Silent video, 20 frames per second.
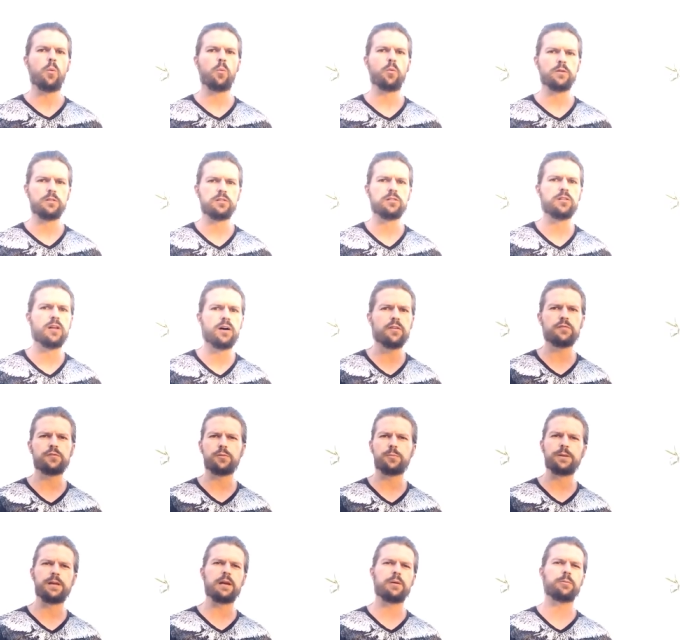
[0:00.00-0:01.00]
would love to
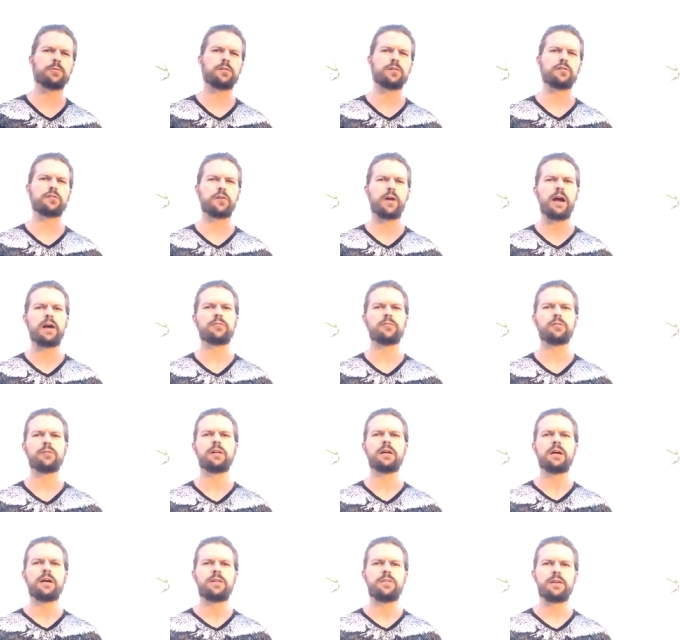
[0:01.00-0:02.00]
be able to travel.